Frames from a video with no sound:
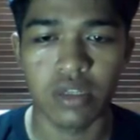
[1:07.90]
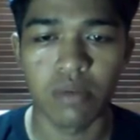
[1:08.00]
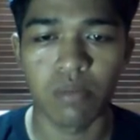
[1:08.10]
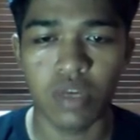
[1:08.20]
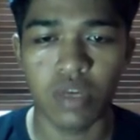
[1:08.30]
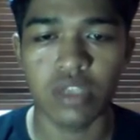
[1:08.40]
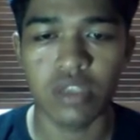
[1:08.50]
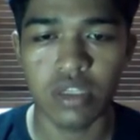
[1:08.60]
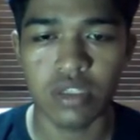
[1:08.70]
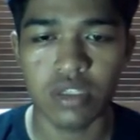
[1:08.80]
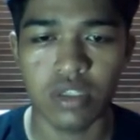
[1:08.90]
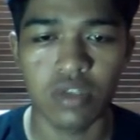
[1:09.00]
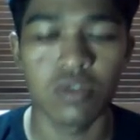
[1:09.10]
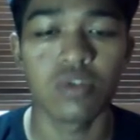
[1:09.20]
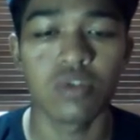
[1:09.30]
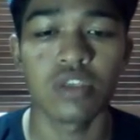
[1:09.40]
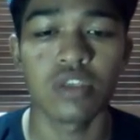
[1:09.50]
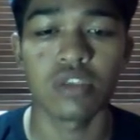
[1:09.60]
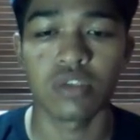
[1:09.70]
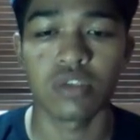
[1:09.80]
brake disc
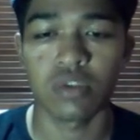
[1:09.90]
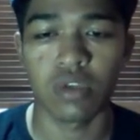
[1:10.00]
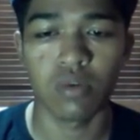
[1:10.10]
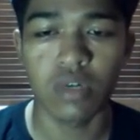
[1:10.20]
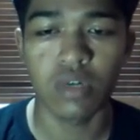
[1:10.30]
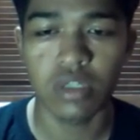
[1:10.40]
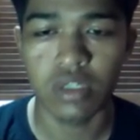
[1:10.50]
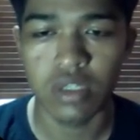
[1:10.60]
using SolidWorks.